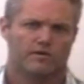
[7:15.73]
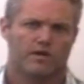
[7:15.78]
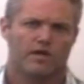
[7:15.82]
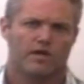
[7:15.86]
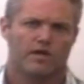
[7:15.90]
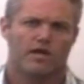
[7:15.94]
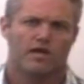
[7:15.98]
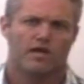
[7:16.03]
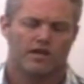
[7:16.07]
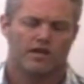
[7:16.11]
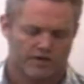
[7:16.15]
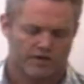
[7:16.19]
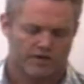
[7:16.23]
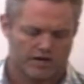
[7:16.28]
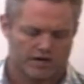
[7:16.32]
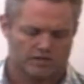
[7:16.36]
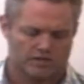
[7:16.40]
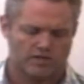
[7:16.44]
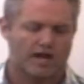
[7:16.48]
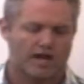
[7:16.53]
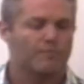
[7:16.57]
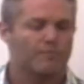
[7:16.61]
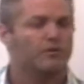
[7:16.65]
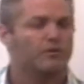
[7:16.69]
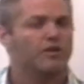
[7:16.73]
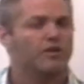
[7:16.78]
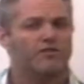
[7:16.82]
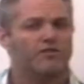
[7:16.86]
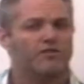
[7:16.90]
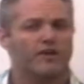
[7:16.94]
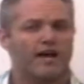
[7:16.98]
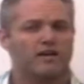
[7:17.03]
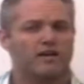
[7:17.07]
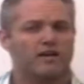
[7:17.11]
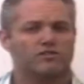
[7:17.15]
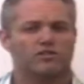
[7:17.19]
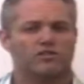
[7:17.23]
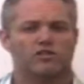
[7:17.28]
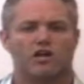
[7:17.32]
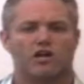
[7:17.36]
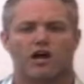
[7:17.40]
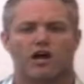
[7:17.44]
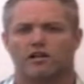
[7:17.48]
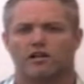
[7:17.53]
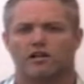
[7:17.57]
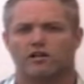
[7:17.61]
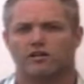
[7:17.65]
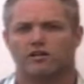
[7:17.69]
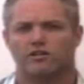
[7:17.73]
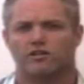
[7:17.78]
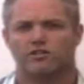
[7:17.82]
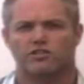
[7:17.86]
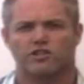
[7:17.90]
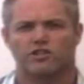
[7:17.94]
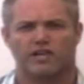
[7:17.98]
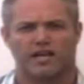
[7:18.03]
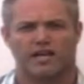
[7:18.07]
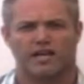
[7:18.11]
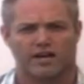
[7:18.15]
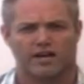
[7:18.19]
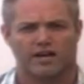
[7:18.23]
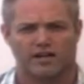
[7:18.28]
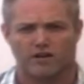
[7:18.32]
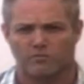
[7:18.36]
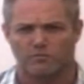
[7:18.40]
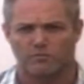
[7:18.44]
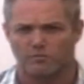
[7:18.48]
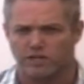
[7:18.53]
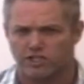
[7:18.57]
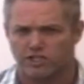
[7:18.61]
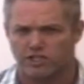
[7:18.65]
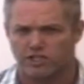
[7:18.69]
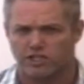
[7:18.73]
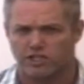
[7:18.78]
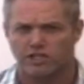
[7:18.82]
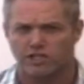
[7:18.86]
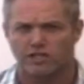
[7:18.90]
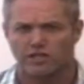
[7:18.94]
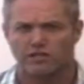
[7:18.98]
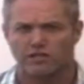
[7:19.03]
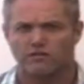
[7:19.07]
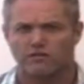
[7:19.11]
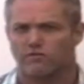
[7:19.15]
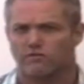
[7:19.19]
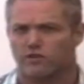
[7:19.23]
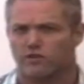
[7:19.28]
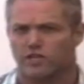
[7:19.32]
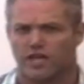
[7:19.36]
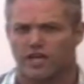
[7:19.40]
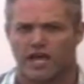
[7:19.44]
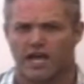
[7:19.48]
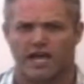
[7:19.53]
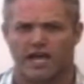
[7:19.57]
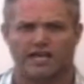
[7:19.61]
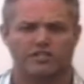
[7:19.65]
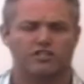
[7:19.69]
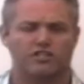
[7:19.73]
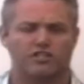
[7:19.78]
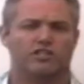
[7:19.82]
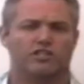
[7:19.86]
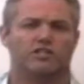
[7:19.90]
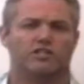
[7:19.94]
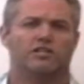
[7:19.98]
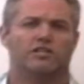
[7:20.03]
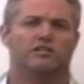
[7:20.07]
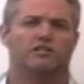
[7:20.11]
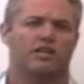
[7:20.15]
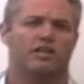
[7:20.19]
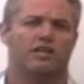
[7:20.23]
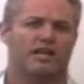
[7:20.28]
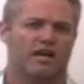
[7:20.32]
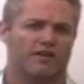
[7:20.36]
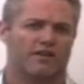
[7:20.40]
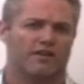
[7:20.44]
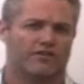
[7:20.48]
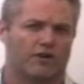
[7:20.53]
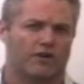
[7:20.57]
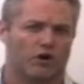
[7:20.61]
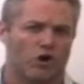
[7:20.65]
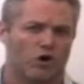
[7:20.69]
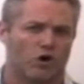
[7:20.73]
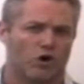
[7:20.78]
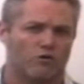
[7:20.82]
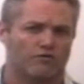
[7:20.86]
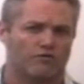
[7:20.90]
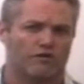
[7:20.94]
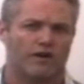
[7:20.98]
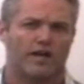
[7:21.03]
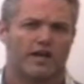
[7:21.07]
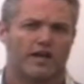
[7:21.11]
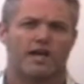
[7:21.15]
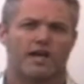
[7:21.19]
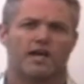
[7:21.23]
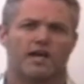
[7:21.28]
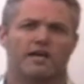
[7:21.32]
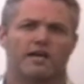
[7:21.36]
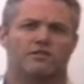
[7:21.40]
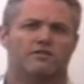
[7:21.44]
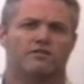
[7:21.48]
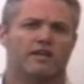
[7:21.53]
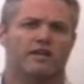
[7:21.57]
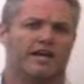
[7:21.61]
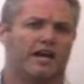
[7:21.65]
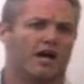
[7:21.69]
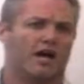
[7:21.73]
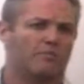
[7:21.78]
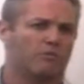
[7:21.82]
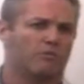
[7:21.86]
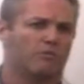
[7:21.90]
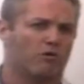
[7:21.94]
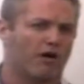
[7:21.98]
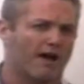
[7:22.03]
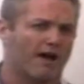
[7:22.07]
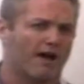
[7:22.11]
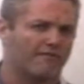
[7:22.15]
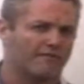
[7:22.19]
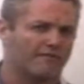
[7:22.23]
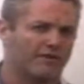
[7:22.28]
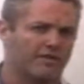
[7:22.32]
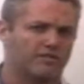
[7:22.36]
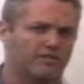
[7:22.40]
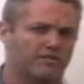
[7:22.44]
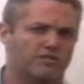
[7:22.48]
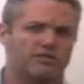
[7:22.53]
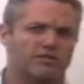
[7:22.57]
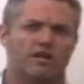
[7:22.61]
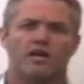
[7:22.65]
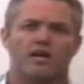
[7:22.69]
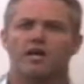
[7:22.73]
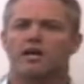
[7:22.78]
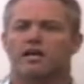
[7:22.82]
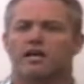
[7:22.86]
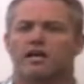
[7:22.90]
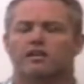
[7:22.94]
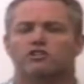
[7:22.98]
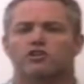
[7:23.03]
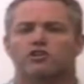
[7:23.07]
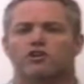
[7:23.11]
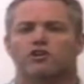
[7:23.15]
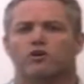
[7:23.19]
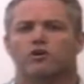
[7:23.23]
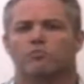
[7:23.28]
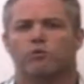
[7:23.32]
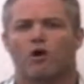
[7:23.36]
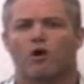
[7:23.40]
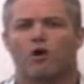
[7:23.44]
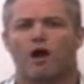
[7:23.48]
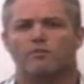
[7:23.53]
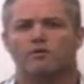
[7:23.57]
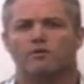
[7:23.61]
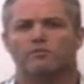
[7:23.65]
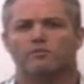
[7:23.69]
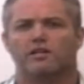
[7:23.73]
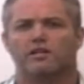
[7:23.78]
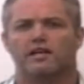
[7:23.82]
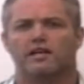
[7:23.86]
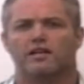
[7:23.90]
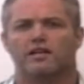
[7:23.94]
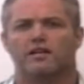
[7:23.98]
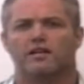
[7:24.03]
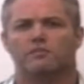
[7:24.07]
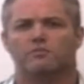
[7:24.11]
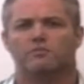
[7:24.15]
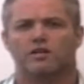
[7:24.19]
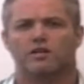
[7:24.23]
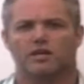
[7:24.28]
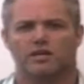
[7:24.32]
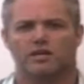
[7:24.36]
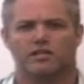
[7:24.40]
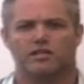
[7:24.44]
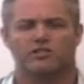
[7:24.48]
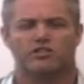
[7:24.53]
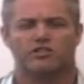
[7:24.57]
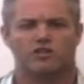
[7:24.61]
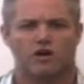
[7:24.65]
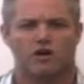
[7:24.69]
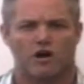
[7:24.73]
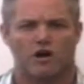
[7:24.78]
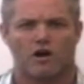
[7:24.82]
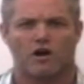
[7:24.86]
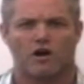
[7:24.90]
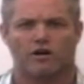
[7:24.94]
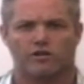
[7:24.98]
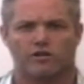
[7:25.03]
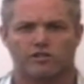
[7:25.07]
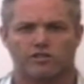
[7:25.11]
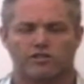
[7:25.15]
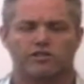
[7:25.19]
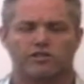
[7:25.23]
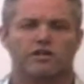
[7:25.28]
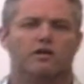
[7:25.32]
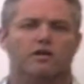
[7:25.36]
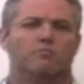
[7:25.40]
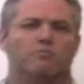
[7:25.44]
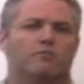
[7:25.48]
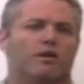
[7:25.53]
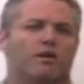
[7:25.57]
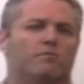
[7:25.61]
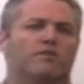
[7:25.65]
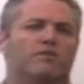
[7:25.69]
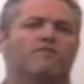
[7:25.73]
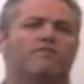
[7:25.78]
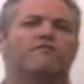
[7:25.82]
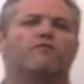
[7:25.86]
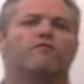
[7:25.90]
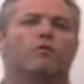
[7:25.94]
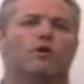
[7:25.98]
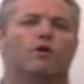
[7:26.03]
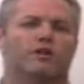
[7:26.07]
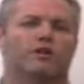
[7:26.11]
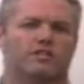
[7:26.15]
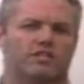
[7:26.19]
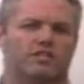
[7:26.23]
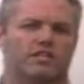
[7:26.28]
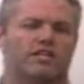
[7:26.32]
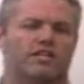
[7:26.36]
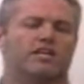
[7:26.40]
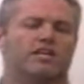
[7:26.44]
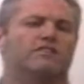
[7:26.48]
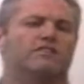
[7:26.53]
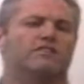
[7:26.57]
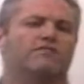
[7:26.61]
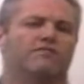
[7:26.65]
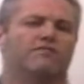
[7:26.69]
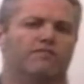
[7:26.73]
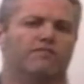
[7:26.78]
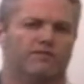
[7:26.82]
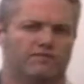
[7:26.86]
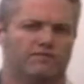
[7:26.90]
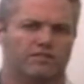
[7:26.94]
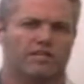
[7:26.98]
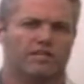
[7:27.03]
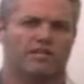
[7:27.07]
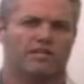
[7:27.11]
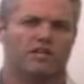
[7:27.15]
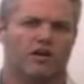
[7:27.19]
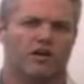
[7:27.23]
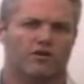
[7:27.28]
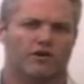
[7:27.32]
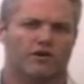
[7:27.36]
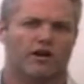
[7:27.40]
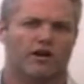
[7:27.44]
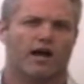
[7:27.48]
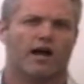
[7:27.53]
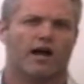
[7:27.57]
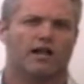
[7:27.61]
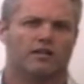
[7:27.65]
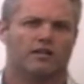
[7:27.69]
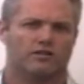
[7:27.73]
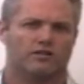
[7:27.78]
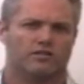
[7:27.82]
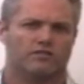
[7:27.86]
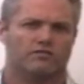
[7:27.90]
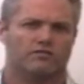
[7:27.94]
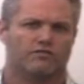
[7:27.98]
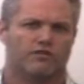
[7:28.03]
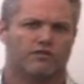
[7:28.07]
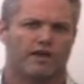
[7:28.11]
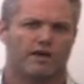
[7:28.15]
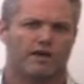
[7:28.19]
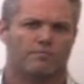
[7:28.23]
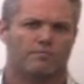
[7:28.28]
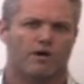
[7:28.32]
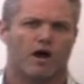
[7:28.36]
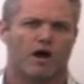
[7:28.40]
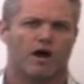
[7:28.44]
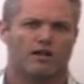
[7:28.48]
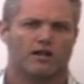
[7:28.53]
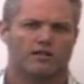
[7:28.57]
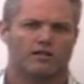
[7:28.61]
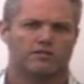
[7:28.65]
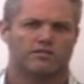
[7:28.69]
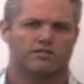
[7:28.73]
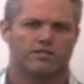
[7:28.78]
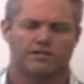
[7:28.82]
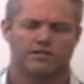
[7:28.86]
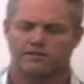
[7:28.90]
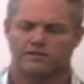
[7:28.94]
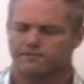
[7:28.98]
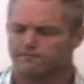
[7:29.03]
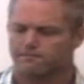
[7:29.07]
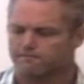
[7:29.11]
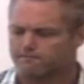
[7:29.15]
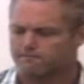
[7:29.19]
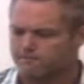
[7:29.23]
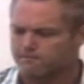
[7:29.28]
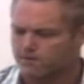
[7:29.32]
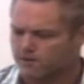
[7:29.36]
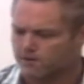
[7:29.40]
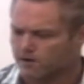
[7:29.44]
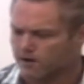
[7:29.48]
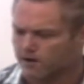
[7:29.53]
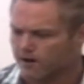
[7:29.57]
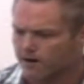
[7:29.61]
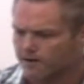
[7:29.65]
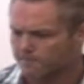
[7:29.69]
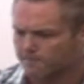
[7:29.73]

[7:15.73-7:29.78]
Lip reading: And then on top of that $1,000, they got a commission for the agent, they got their overhead, they got profits, and so you'll probably end up getting charged maybe $1,400, $1,500 for that policy. All right?